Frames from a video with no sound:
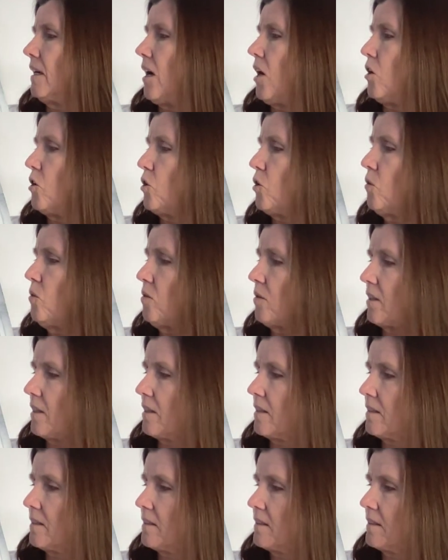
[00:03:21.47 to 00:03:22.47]
Oh, look,
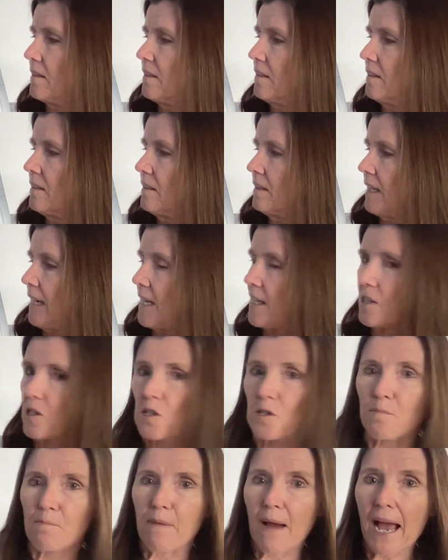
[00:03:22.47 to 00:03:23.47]

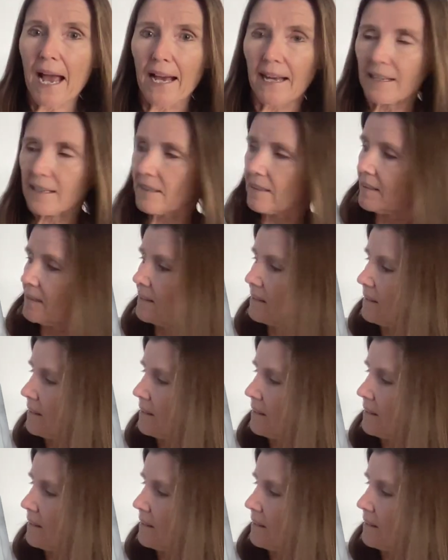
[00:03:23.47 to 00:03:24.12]
it's back.